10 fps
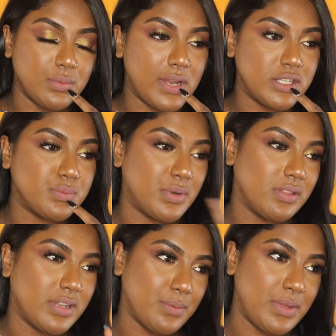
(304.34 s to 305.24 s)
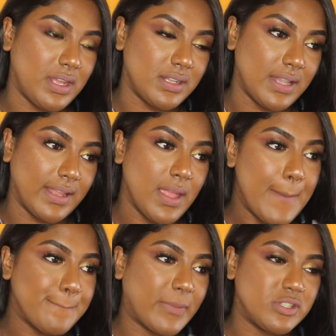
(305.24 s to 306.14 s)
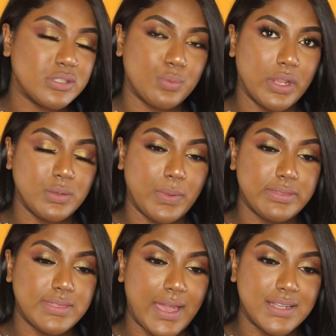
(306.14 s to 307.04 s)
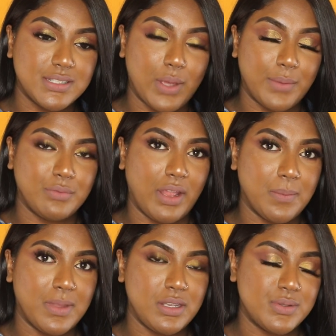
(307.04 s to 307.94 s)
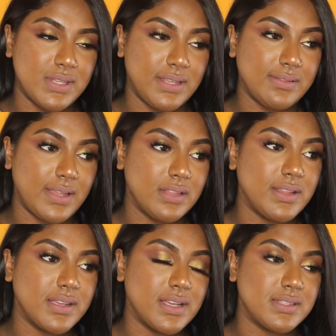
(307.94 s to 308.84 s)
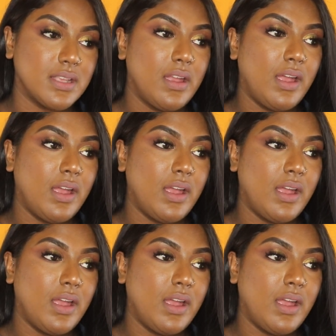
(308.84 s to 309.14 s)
when I just put a little bit and like just worked with that. So I would recommend using it like that, because